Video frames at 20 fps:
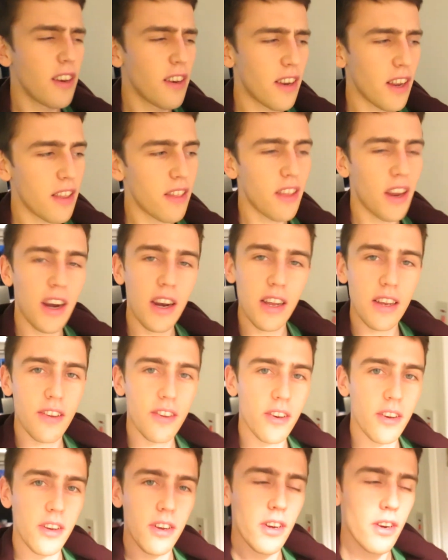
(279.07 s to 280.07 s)
Did the
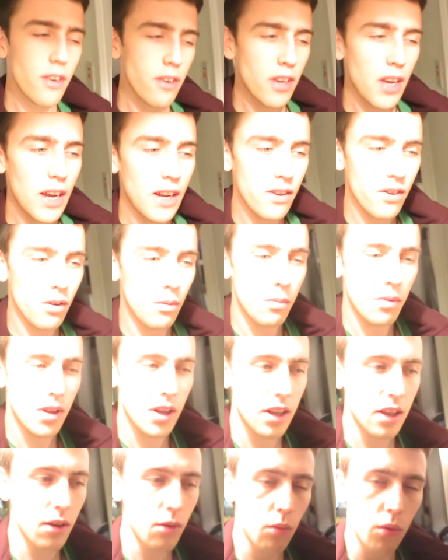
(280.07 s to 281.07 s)
list contain
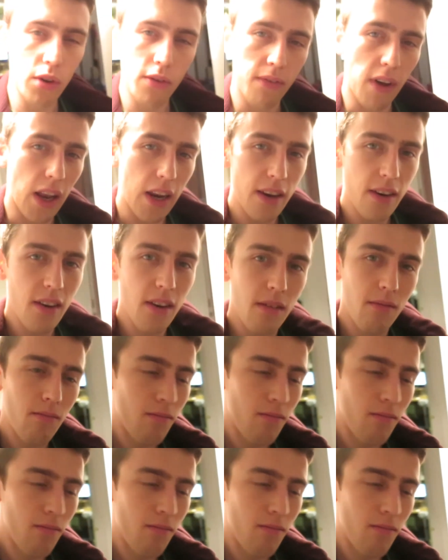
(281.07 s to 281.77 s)
something that was valid?